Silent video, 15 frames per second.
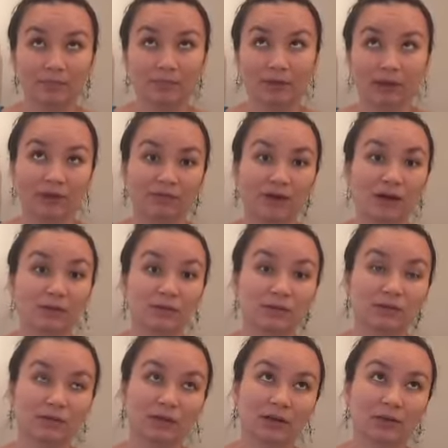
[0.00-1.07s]
Like if I
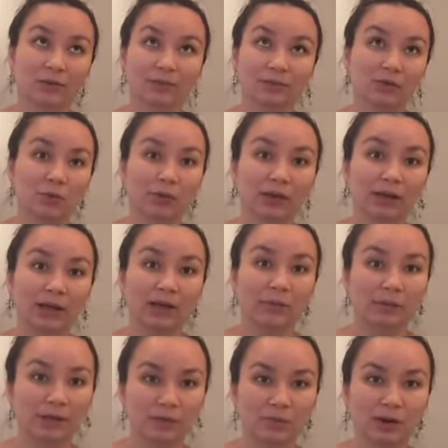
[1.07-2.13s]
was, you know, 28
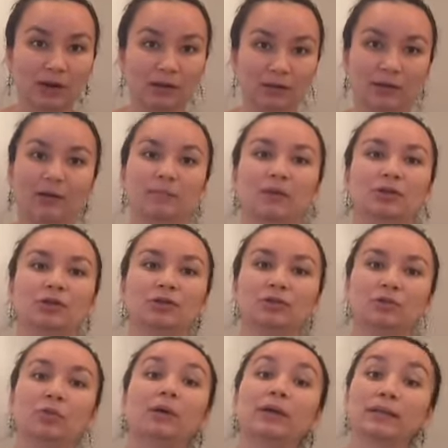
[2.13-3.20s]
weeks pregnant, I
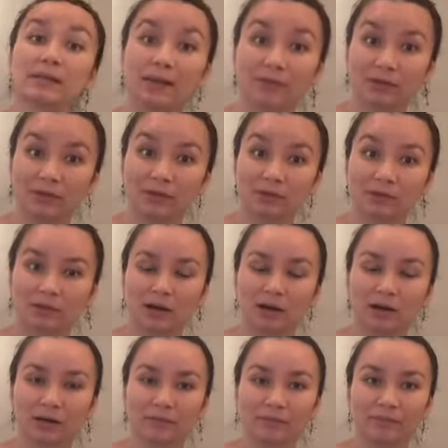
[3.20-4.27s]
measured 27,
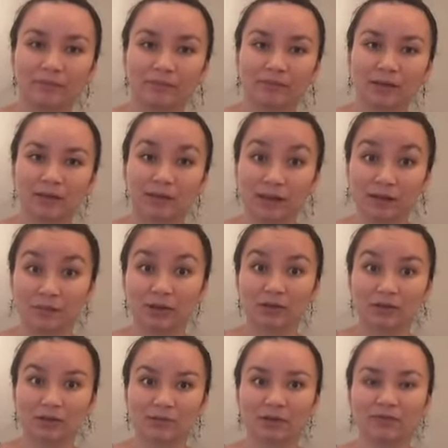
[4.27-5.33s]

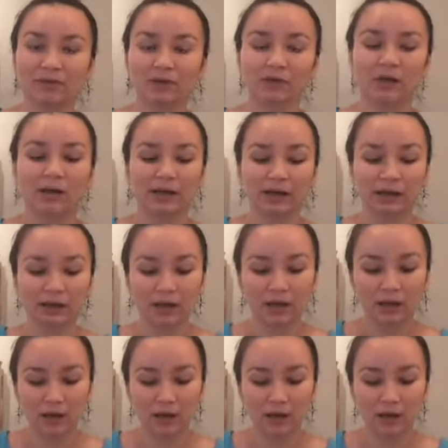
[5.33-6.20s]
centimeters in my fundal height.